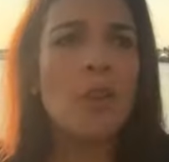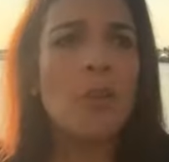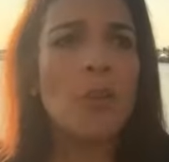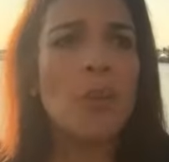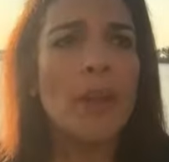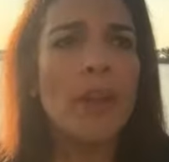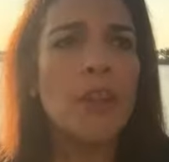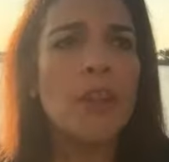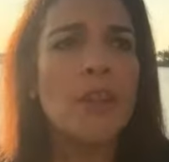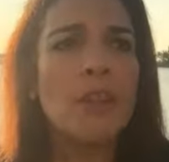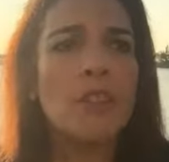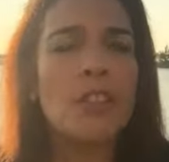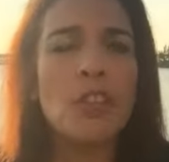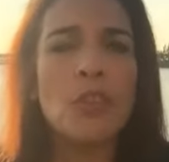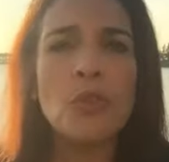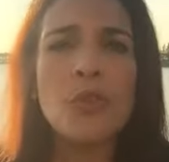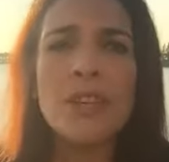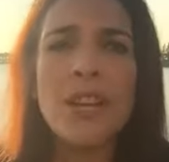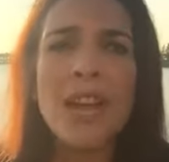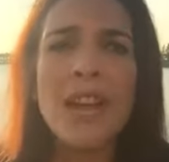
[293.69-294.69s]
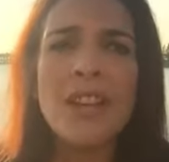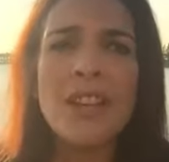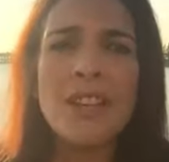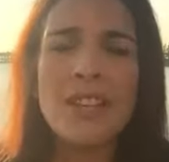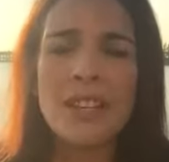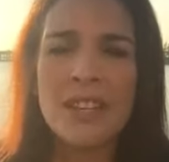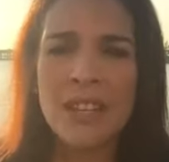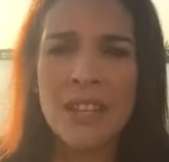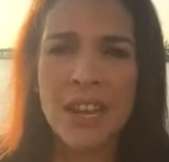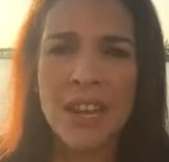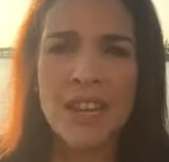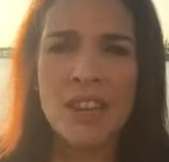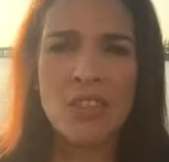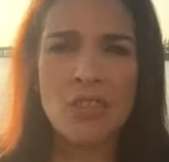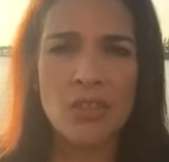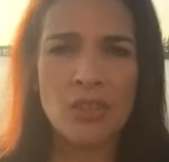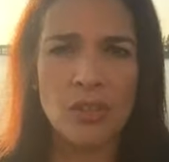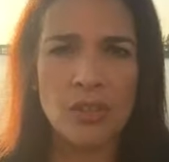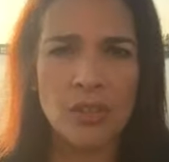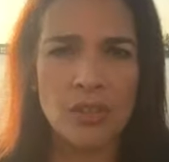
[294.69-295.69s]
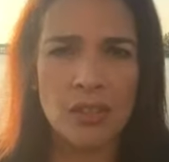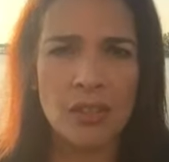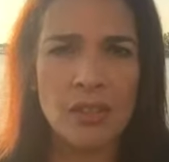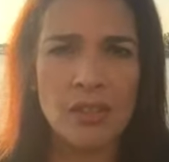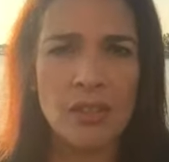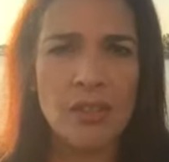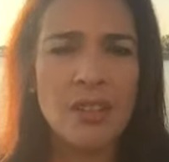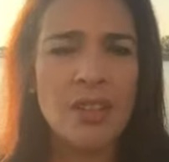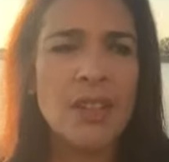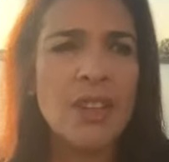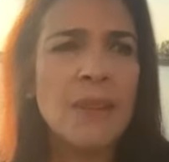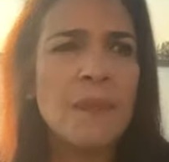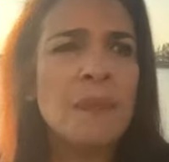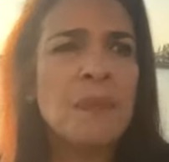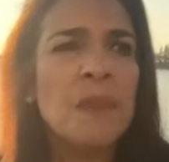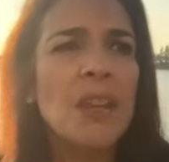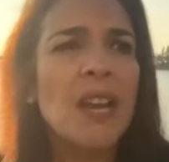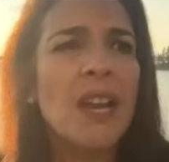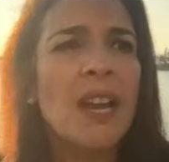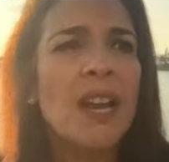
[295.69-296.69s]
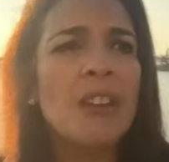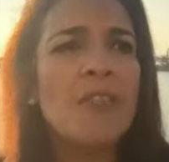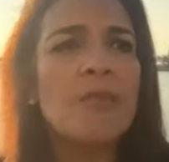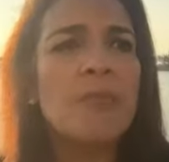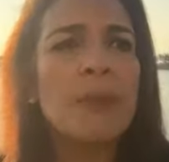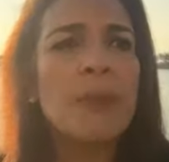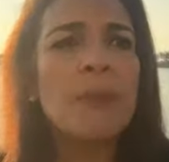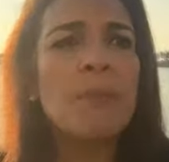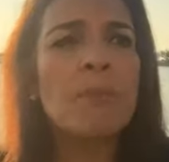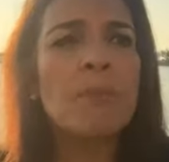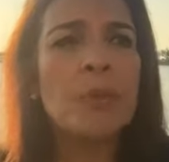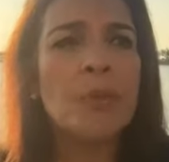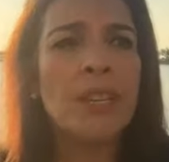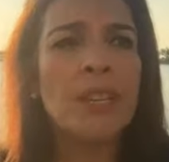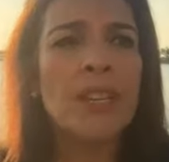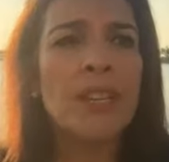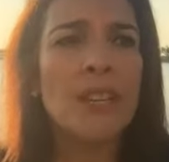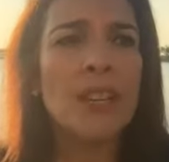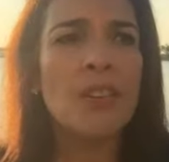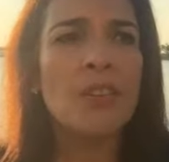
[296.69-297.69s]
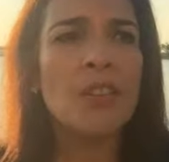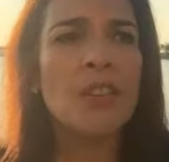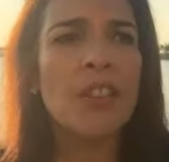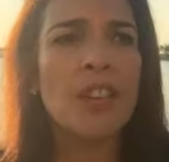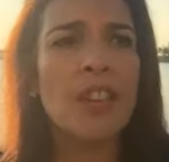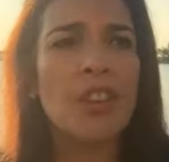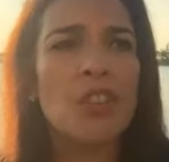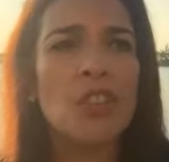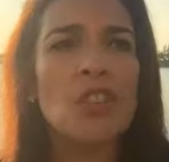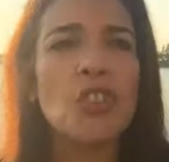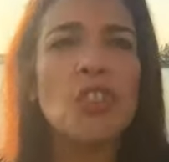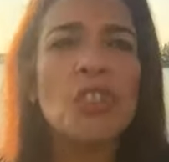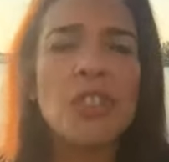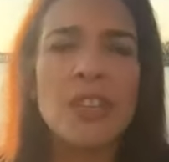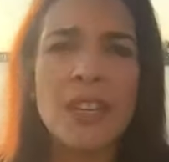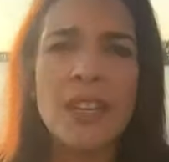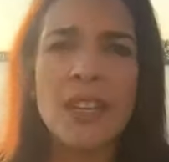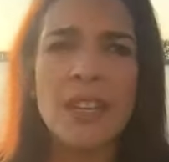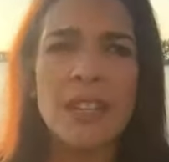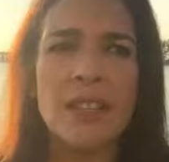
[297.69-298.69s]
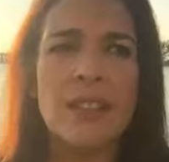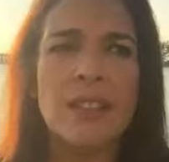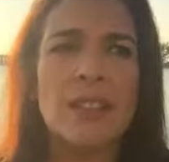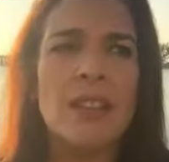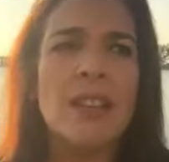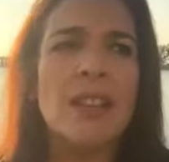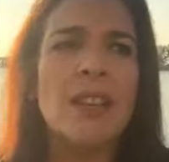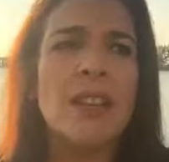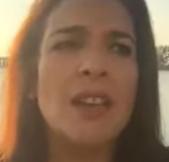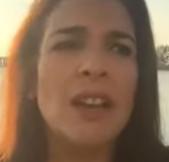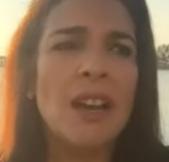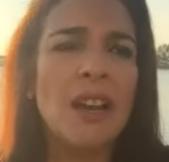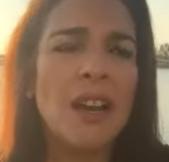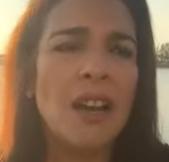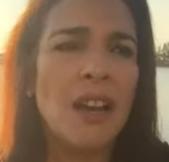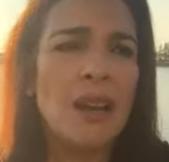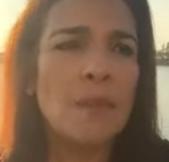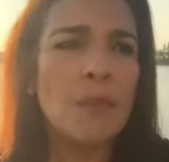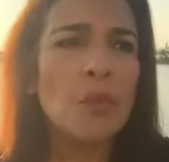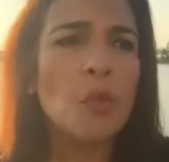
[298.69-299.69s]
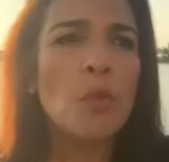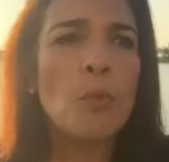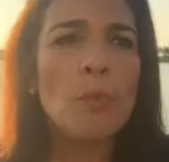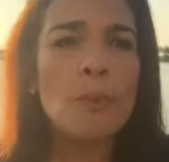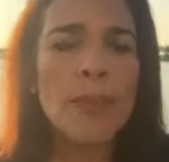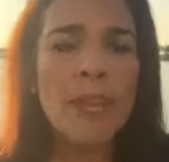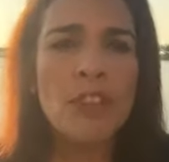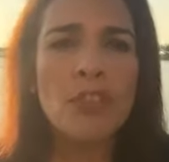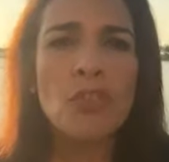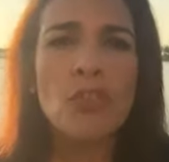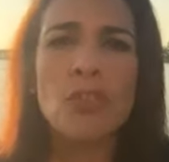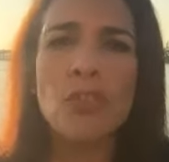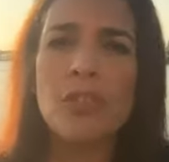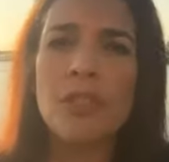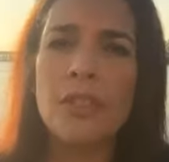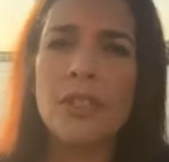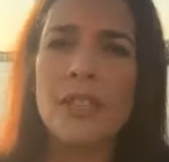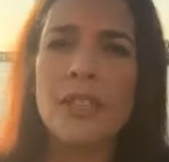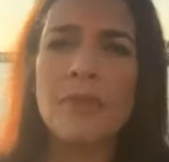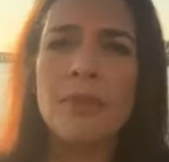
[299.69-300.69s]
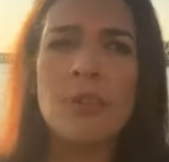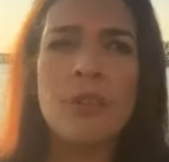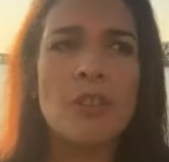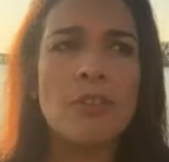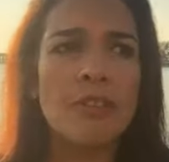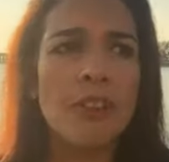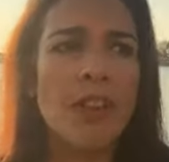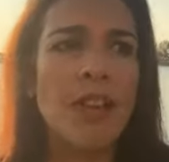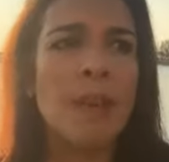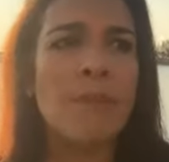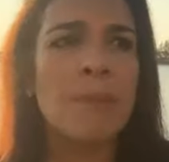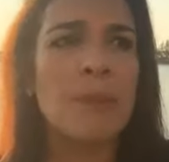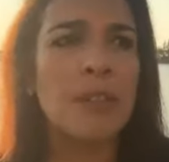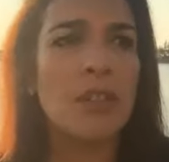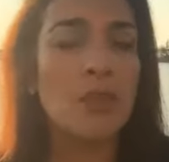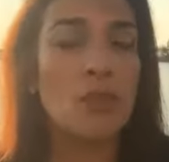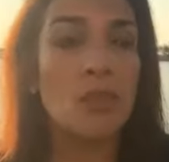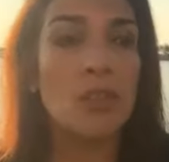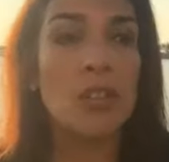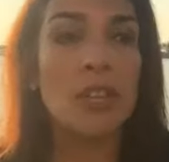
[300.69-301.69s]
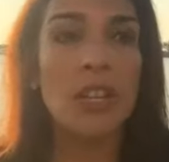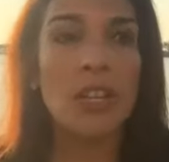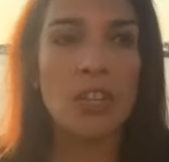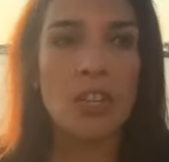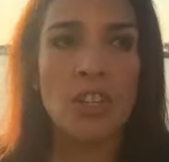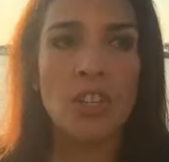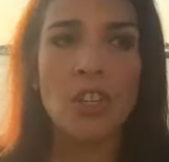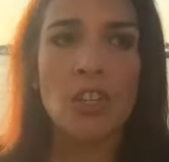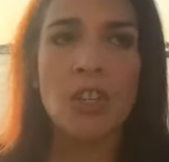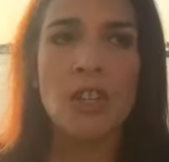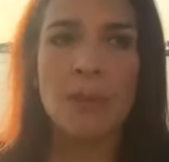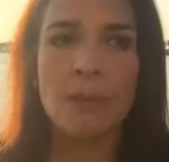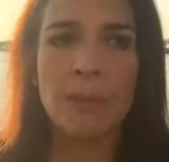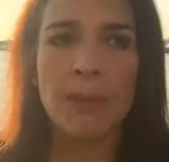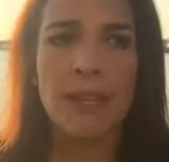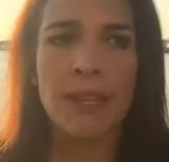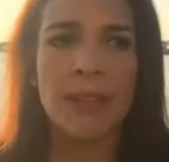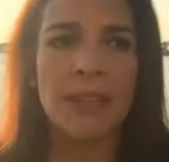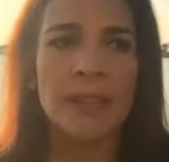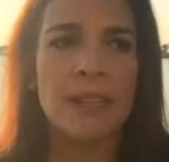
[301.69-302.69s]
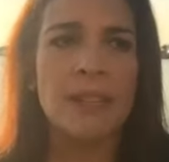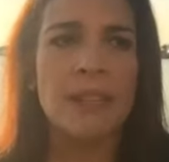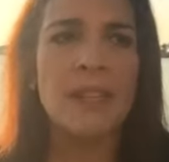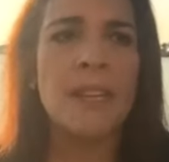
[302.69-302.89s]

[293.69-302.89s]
Well, the United Nations have been putting out their studies to measure the level of happiness on a yearly basis.